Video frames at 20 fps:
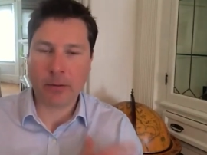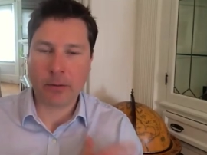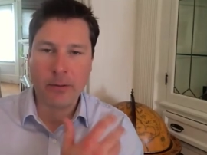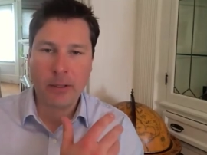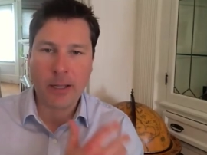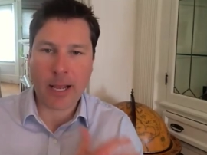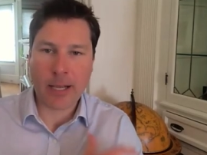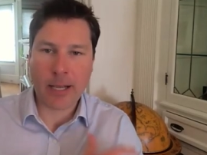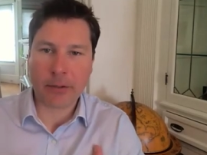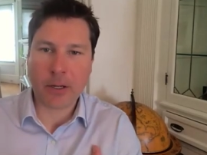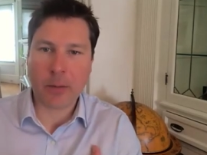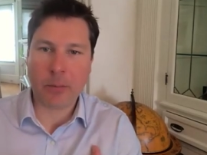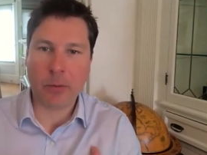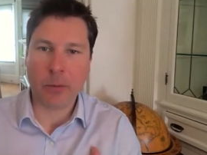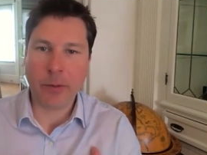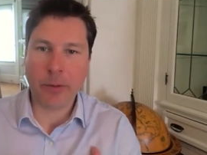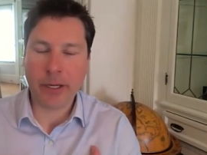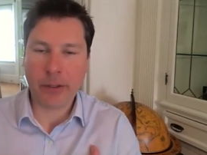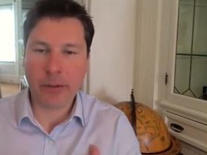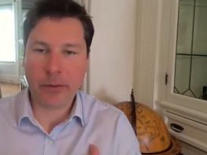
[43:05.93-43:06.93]
over the last couple
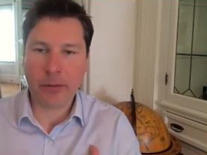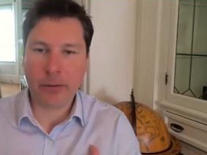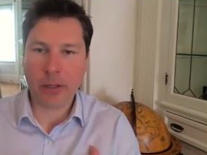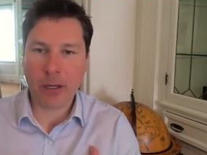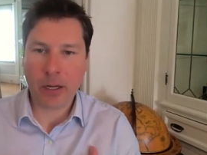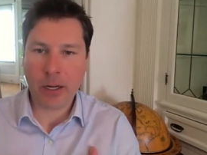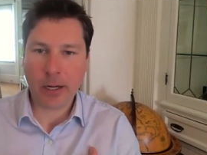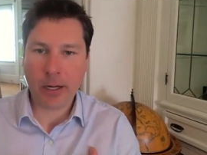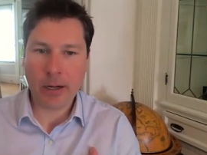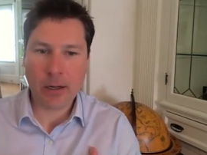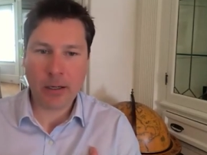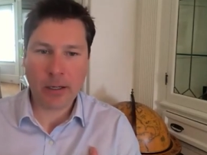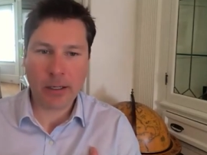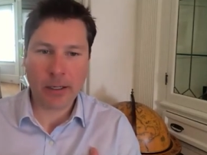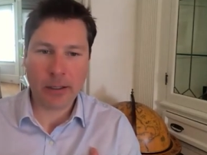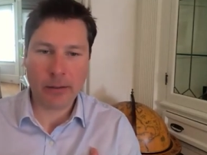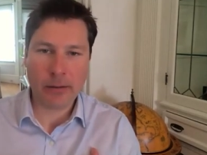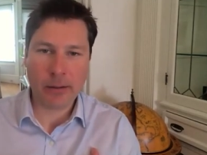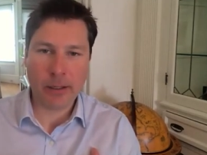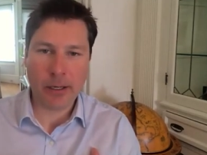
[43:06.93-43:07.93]
weeks on